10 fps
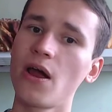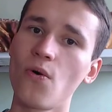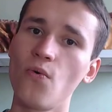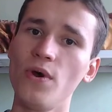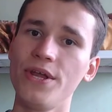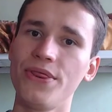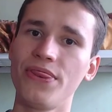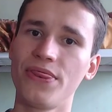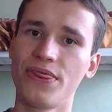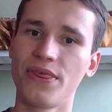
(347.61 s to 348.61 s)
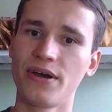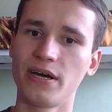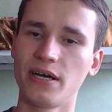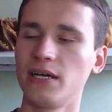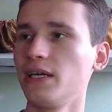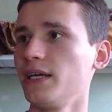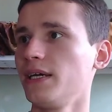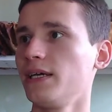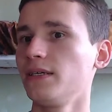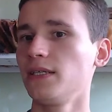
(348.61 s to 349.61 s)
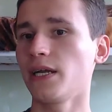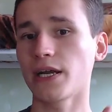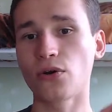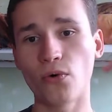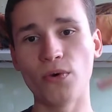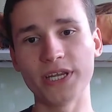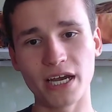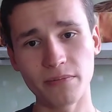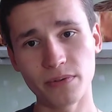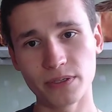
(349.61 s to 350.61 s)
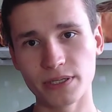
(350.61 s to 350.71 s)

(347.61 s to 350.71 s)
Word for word: with uh, growing up,